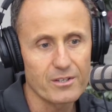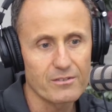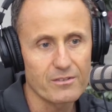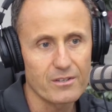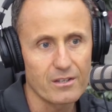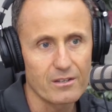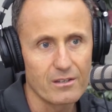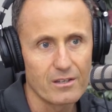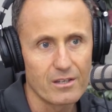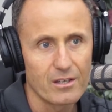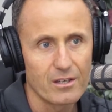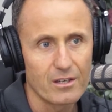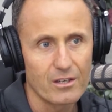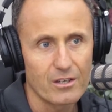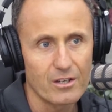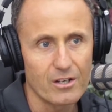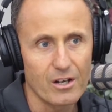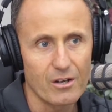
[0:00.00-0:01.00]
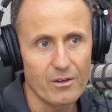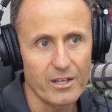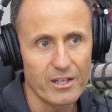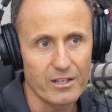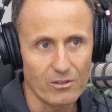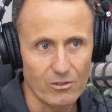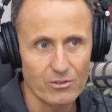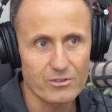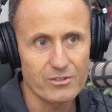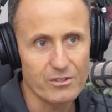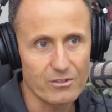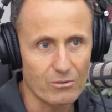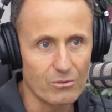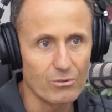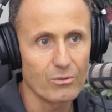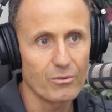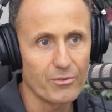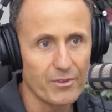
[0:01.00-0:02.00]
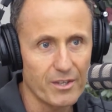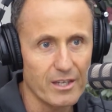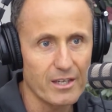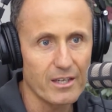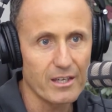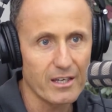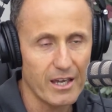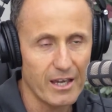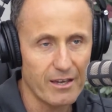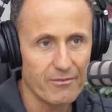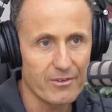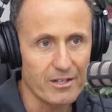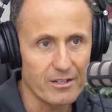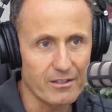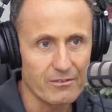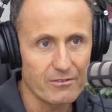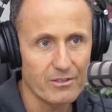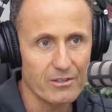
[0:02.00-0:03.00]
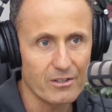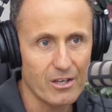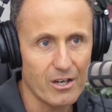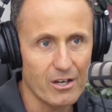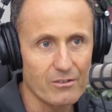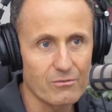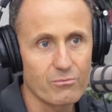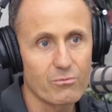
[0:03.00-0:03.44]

is that, you know, it looks at all the evidence and goes,